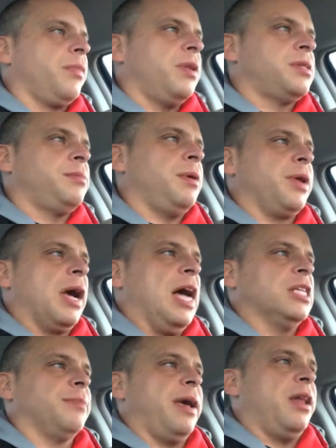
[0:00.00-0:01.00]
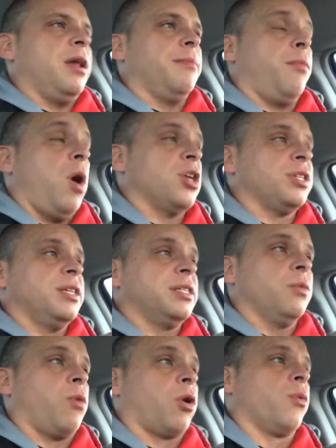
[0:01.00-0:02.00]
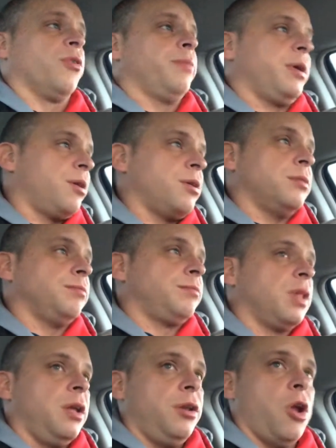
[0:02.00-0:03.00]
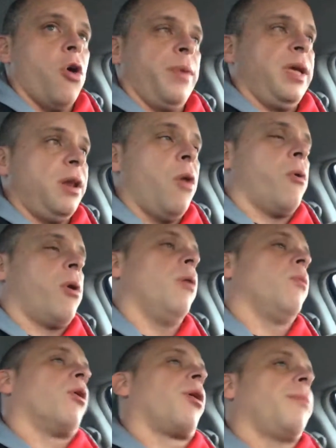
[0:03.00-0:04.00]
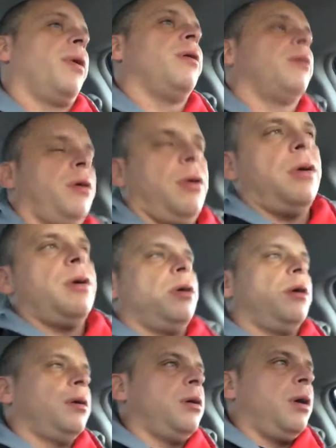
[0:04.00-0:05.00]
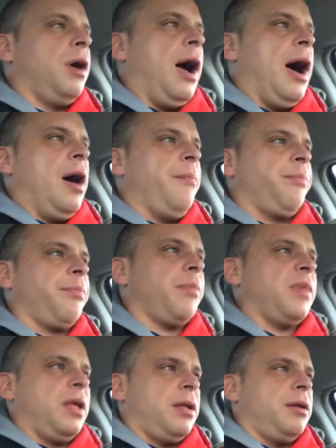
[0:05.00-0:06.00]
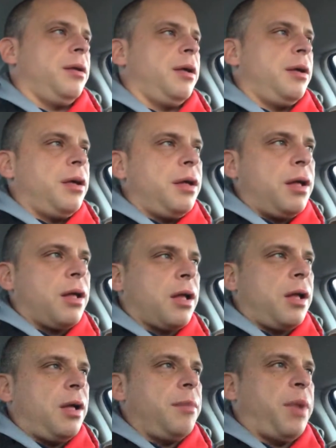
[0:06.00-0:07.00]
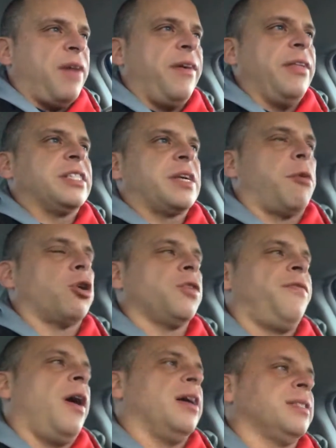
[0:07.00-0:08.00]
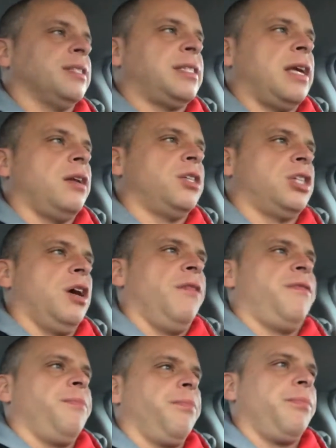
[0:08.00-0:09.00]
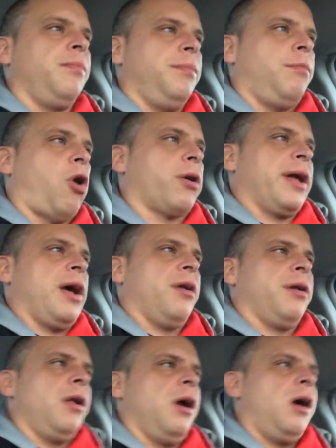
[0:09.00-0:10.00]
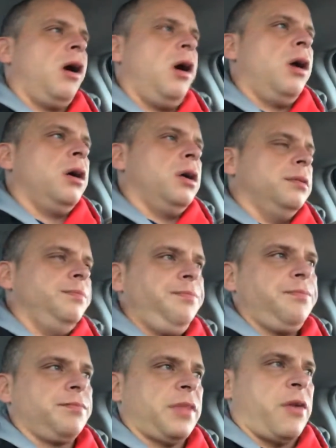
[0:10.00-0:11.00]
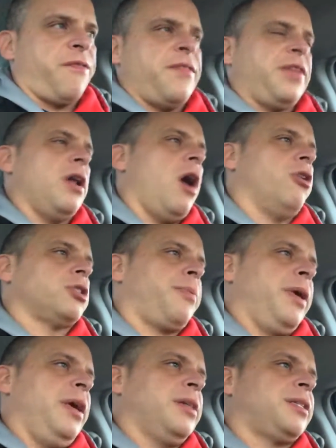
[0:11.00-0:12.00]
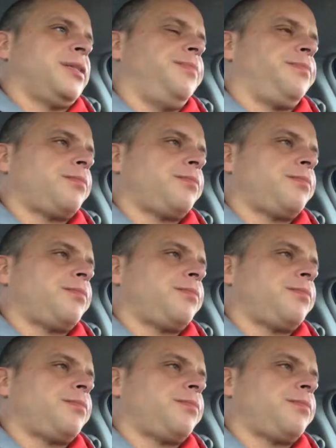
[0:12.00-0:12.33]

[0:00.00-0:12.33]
some of you guys may end up watching this that work with me or know me and know where I work, but I found these commercial faucets sitting on a shelf, marked down. They're $50 a piece.